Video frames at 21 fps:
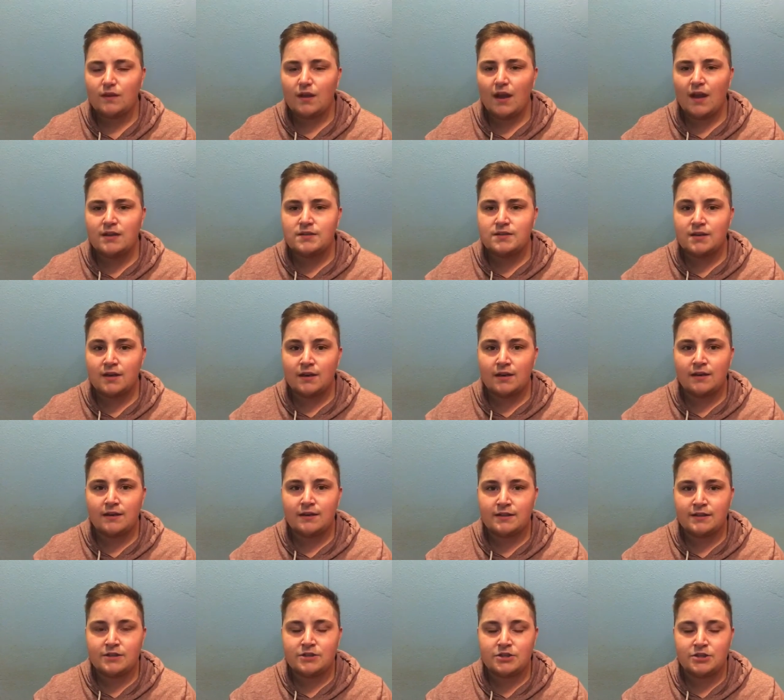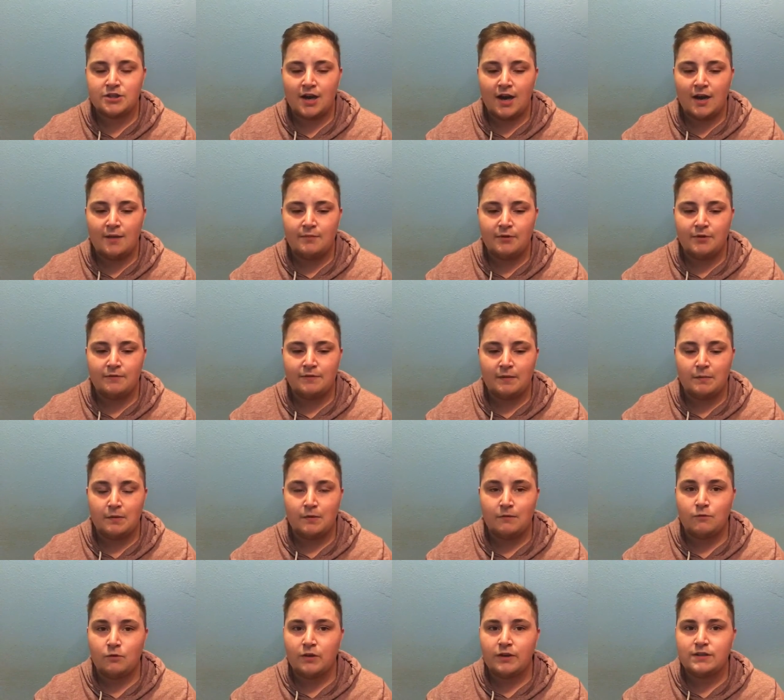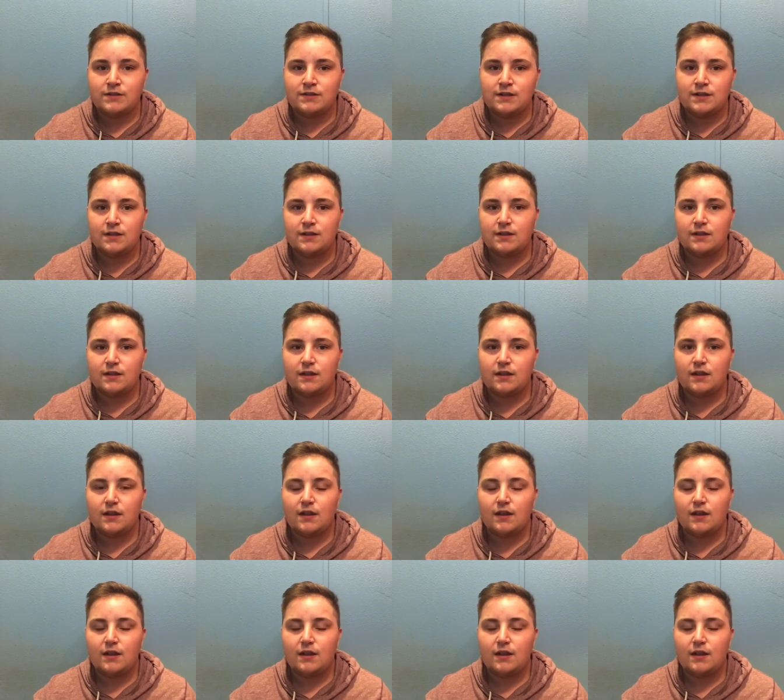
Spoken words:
I started at this job November 14th,